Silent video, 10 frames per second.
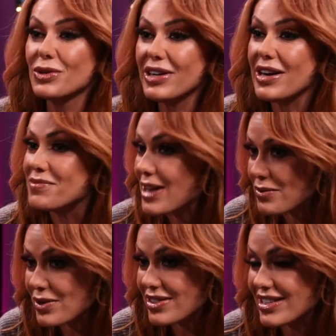it. I'm
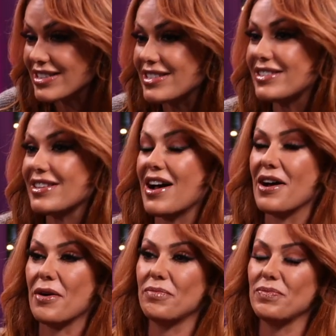done with this.
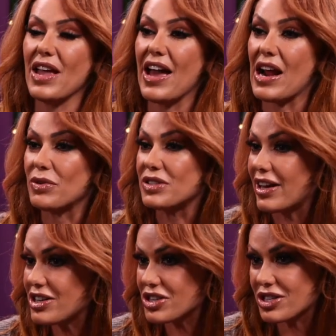And I was going
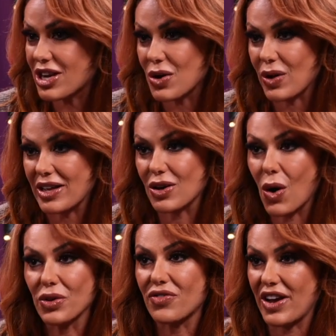to just go like the
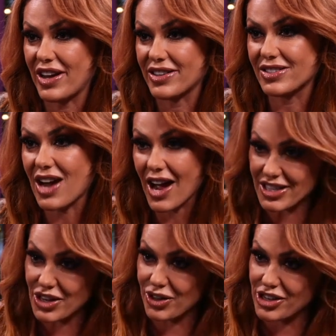OnlyFans
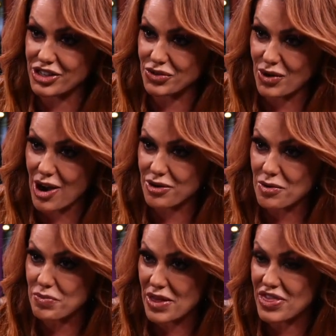content creation route.
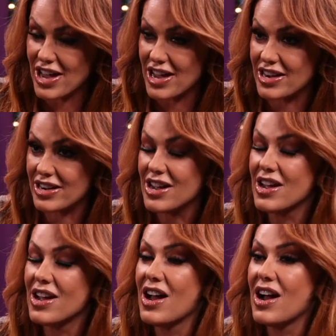But then
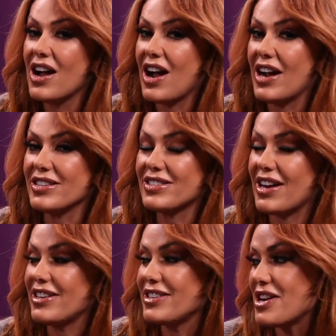I
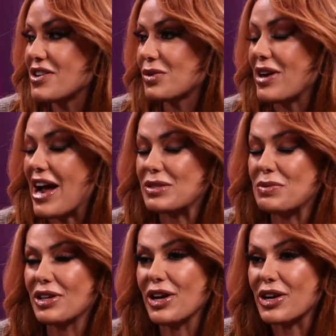decided, someone asked
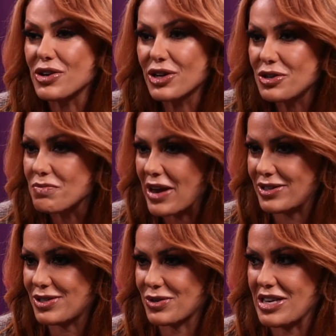me, they're like, are you going to do
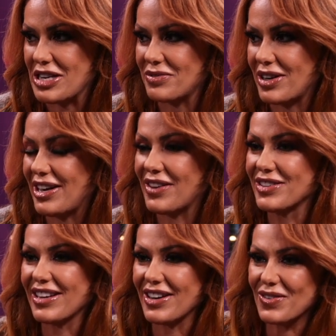mainstream? And I
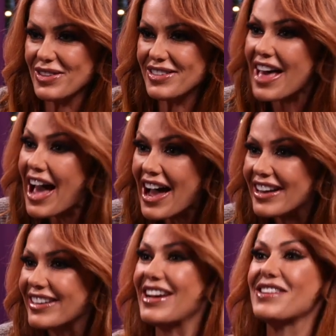was like, what's
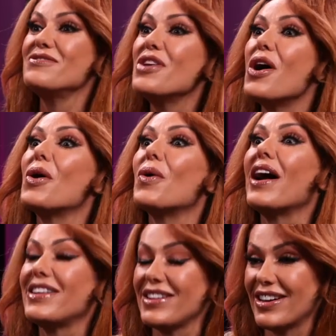that? I had no
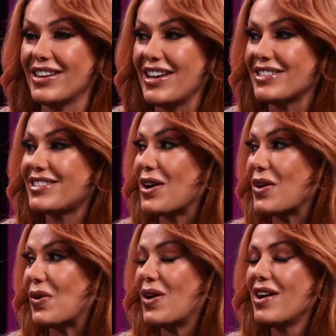idea. And
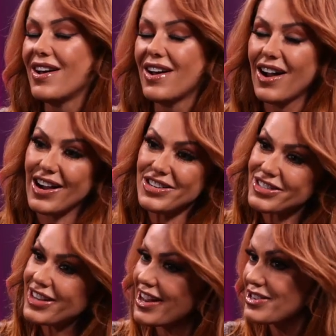so I
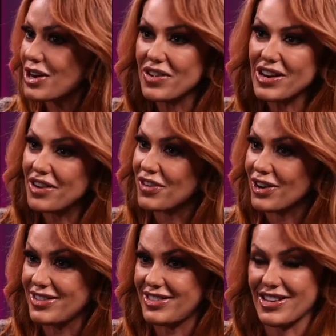just kind of dove in head
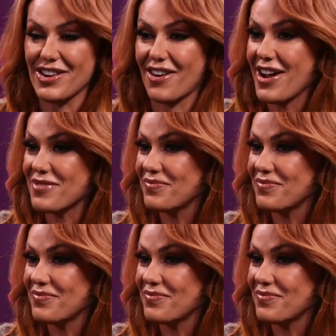first, and here I am.